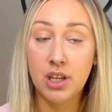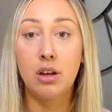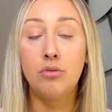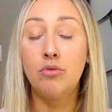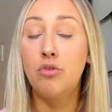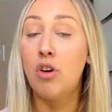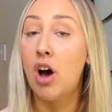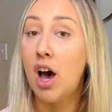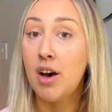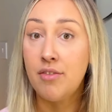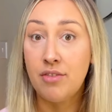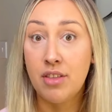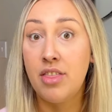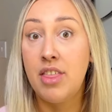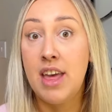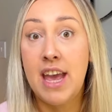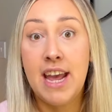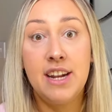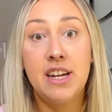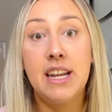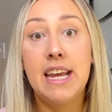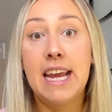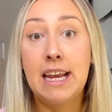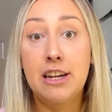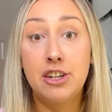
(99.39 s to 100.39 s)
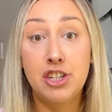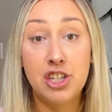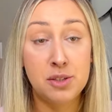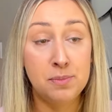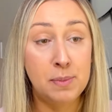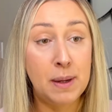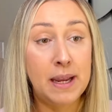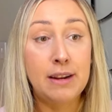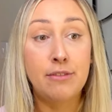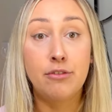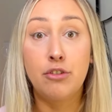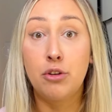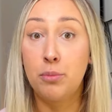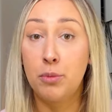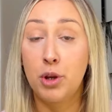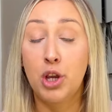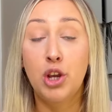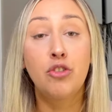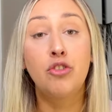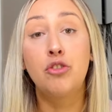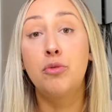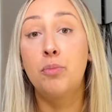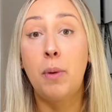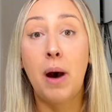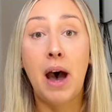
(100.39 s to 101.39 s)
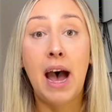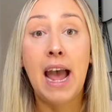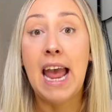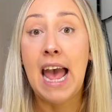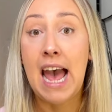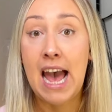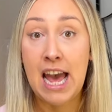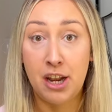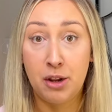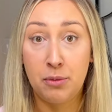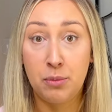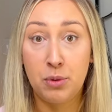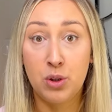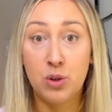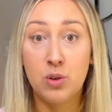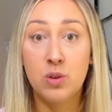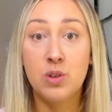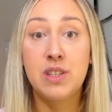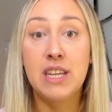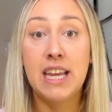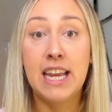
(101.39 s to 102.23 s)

Rather than it just being removed by animals,